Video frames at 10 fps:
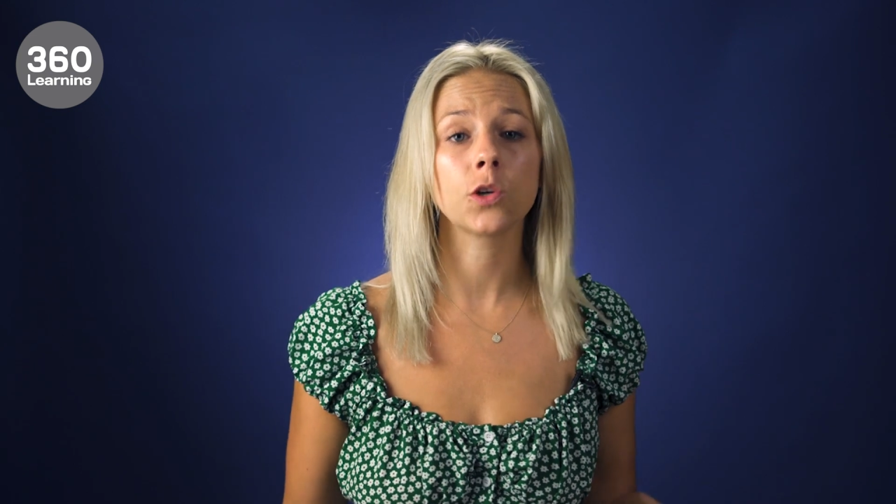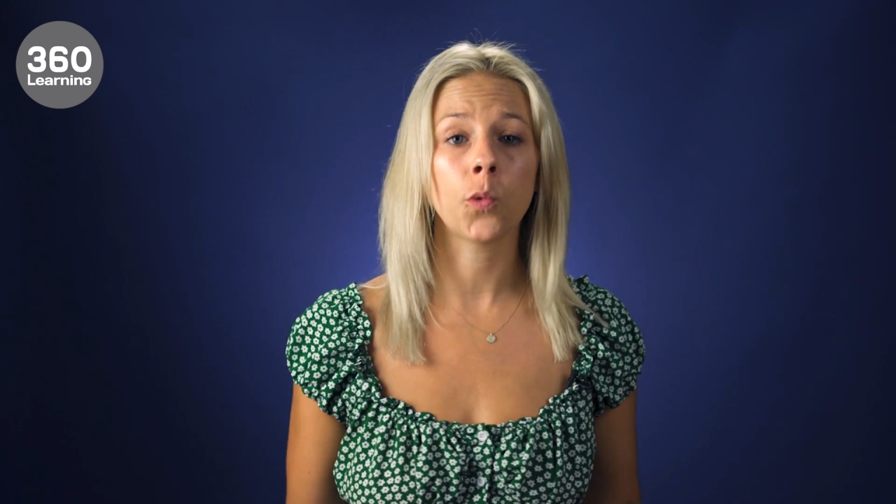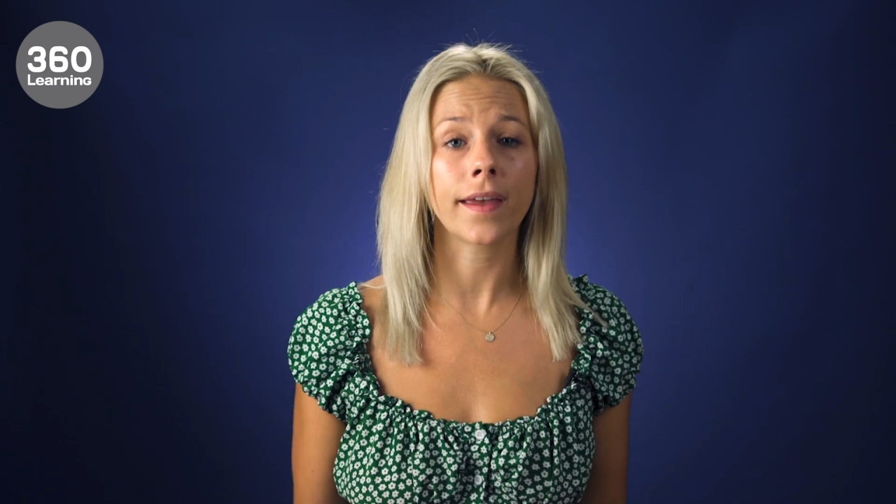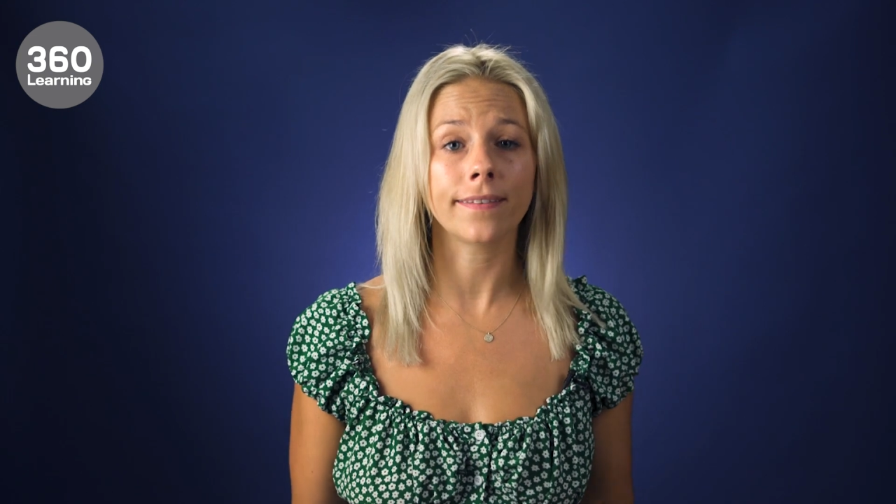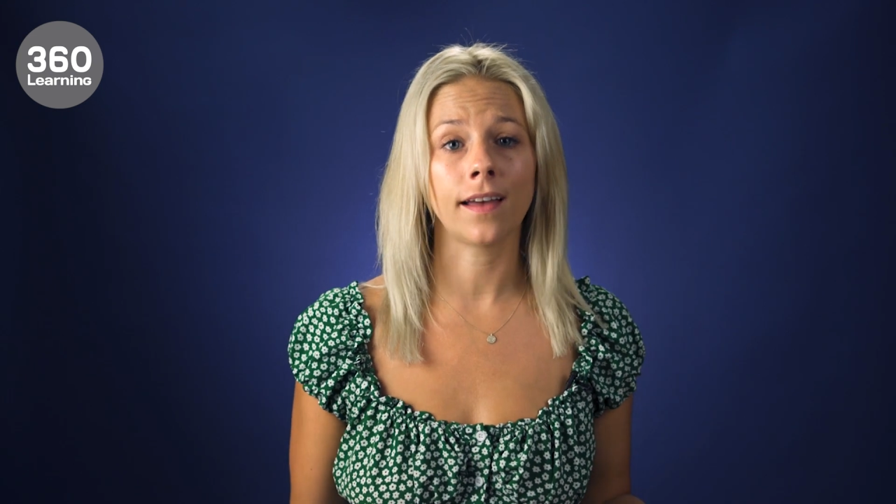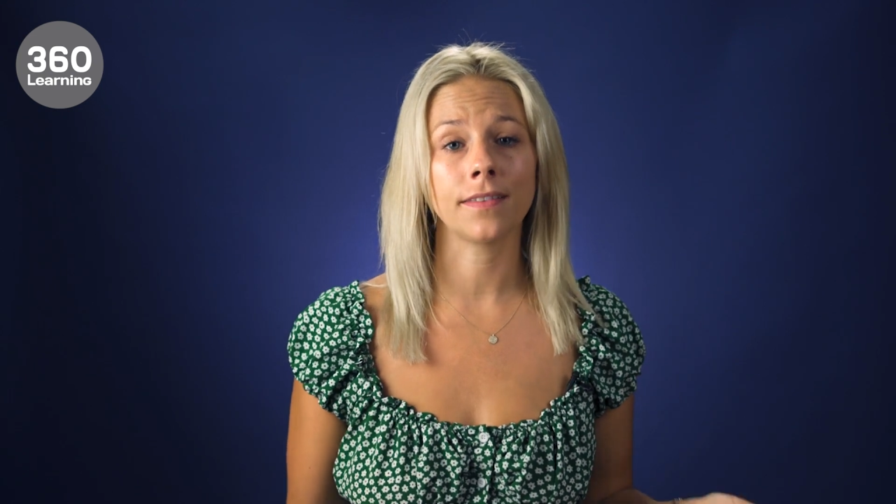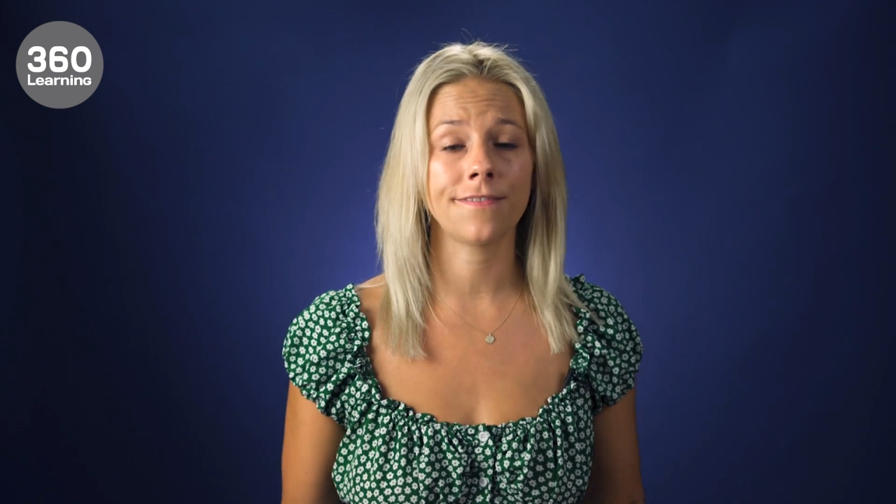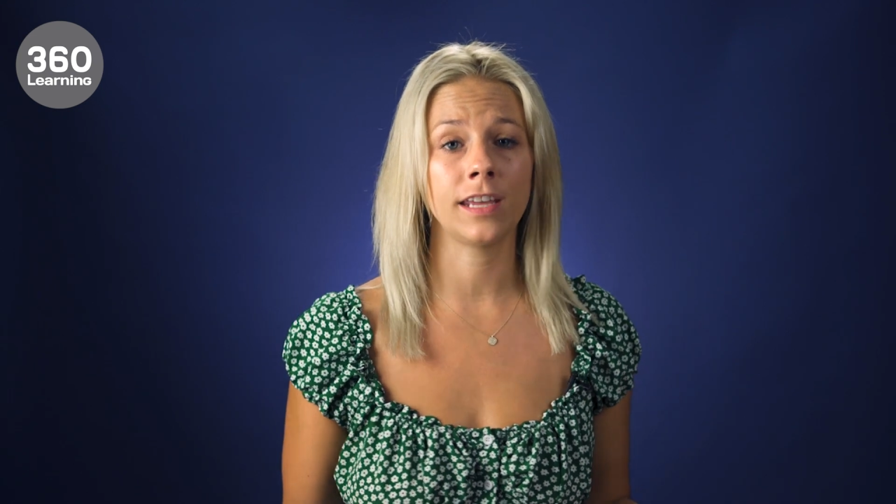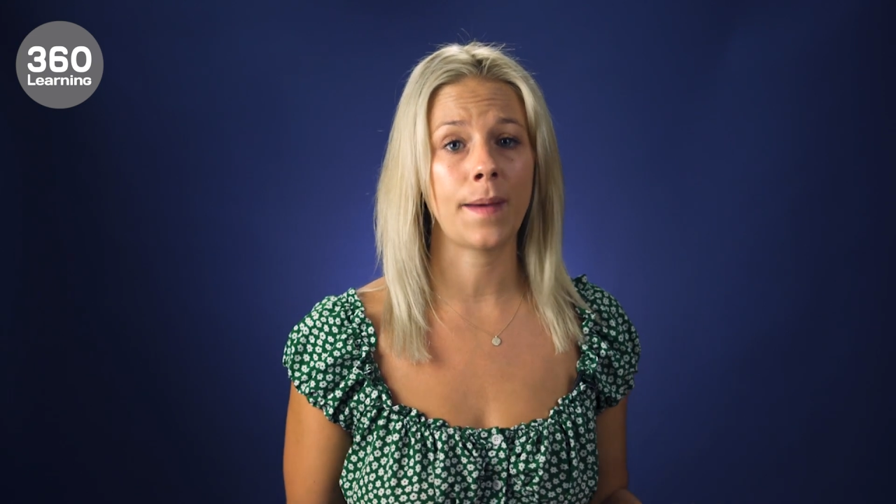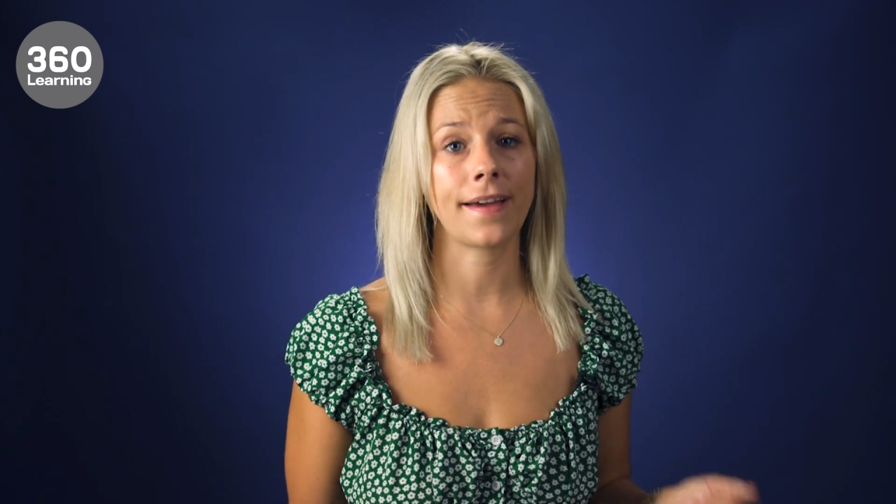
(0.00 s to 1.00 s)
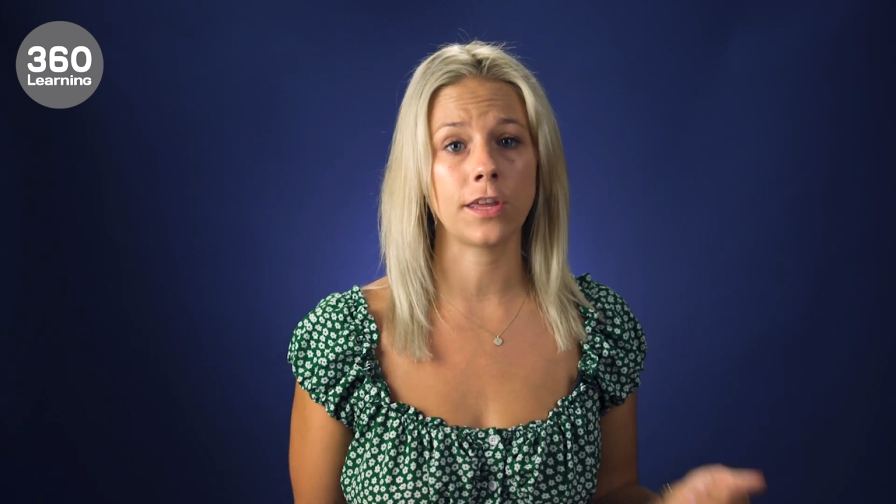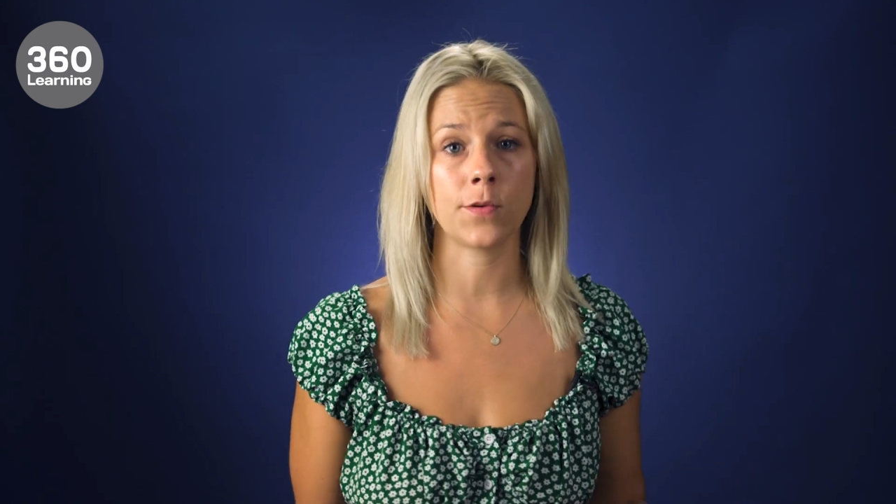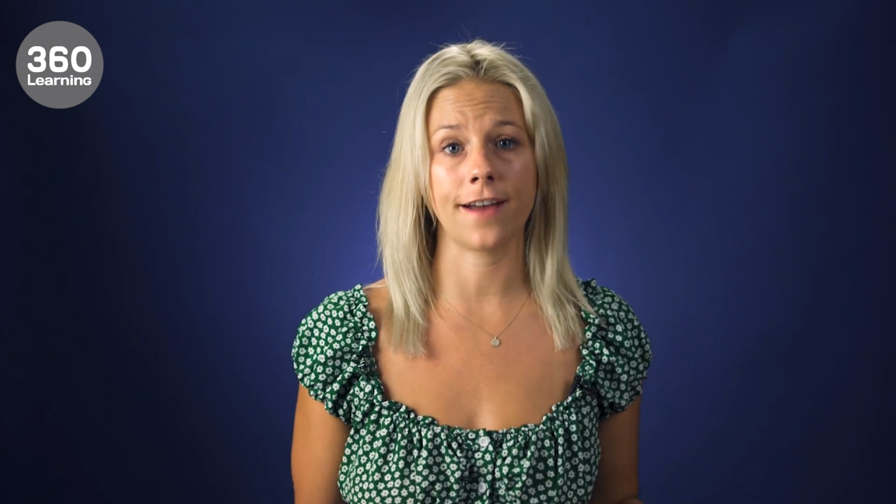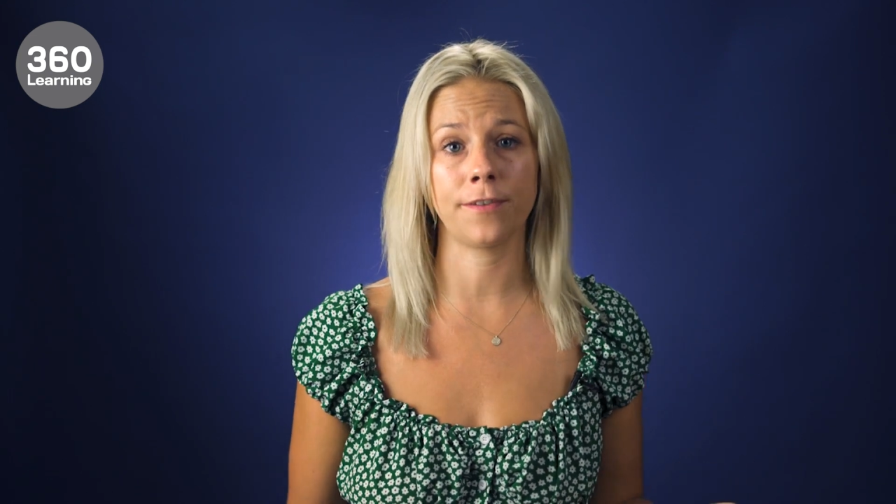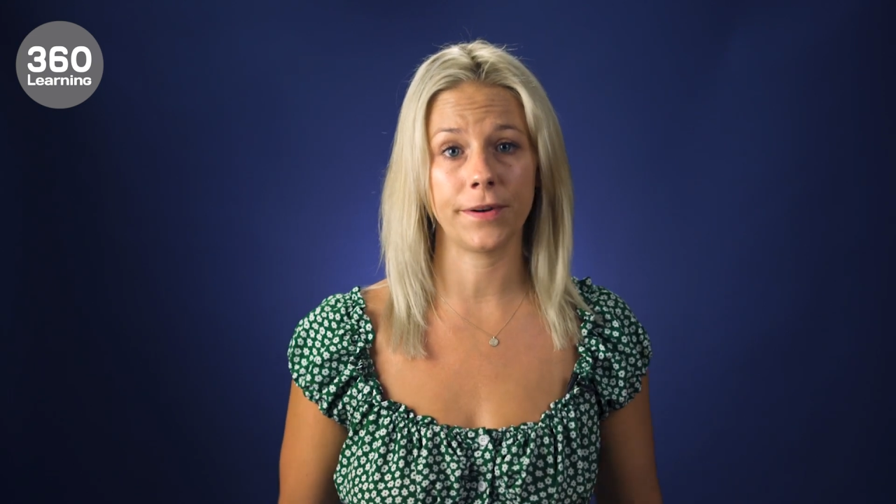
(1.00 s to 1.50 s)
quickly on the feedback that
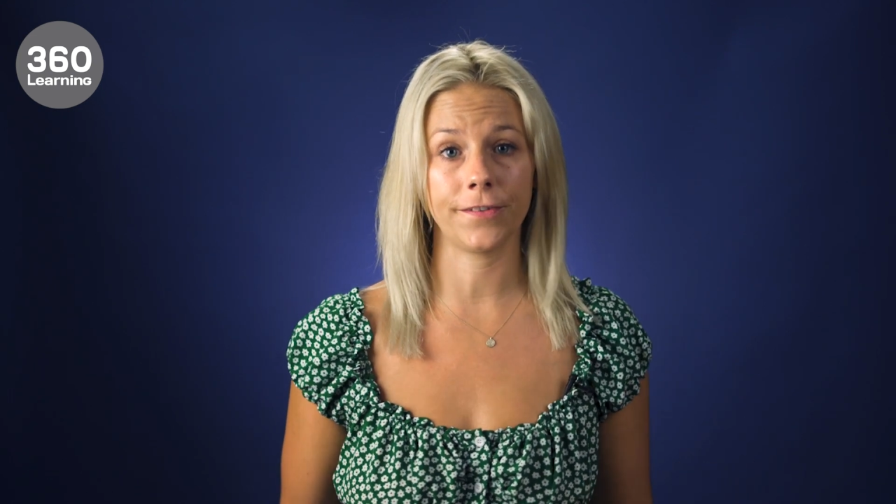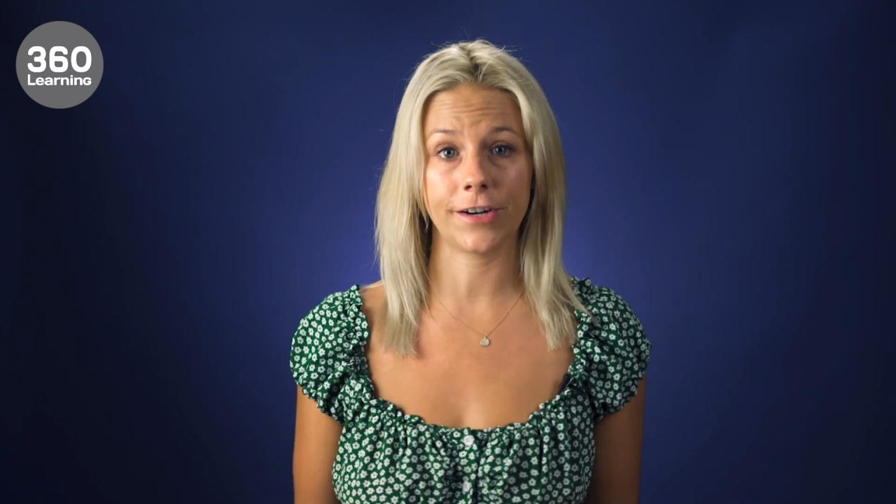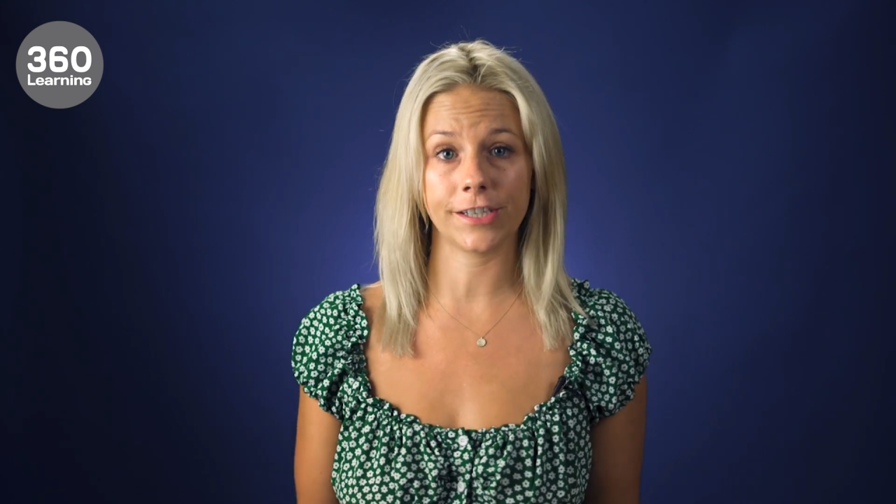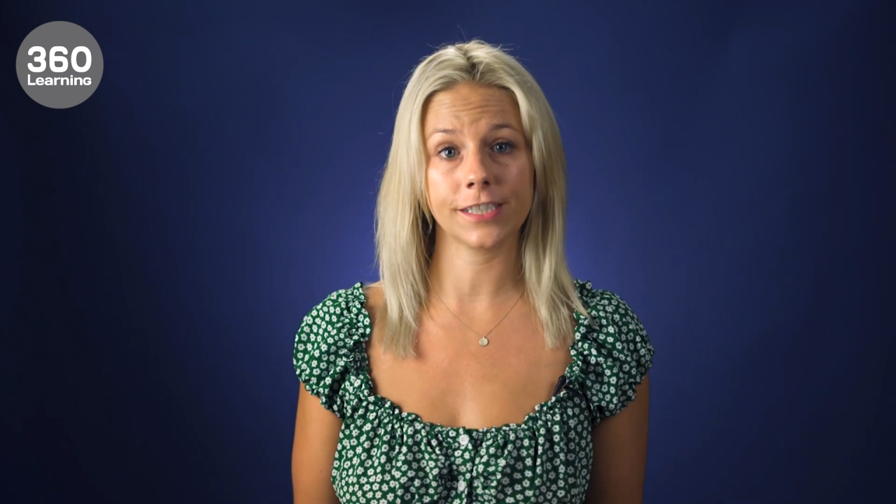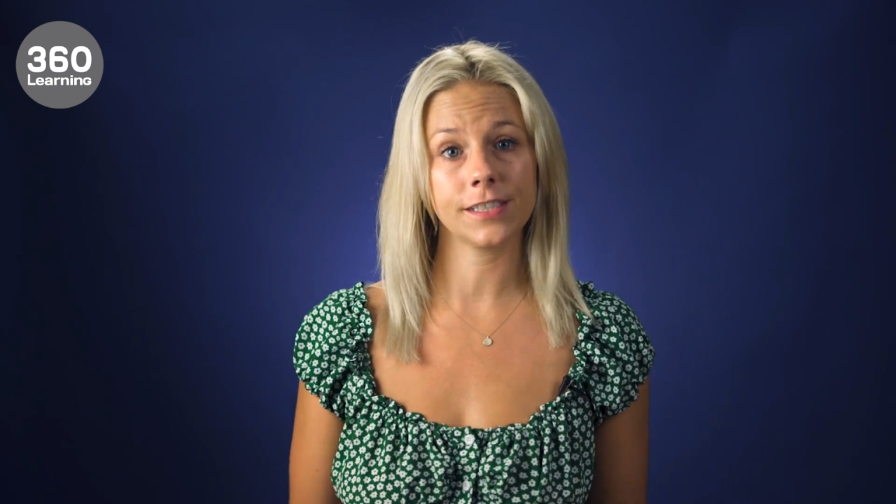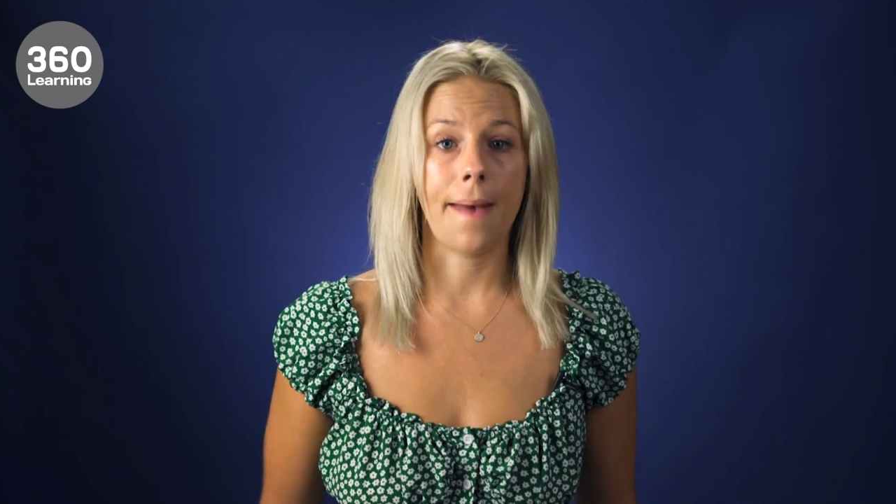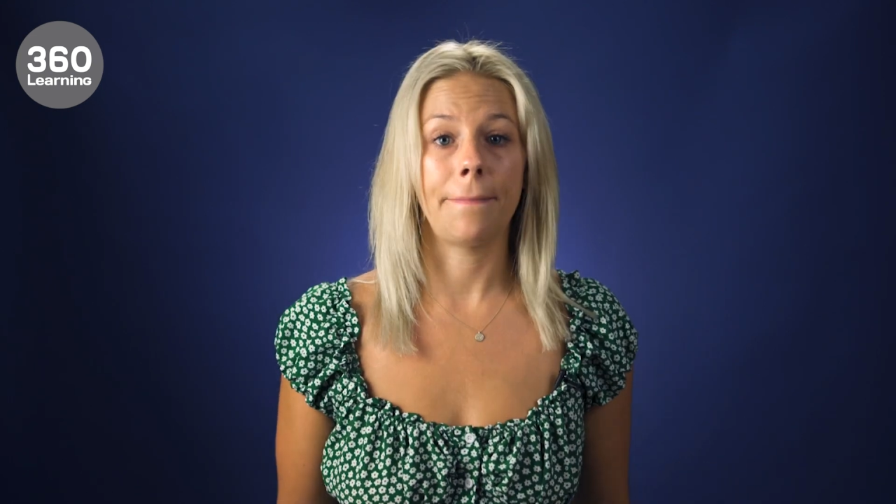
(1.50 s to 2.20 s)
you get from your learners.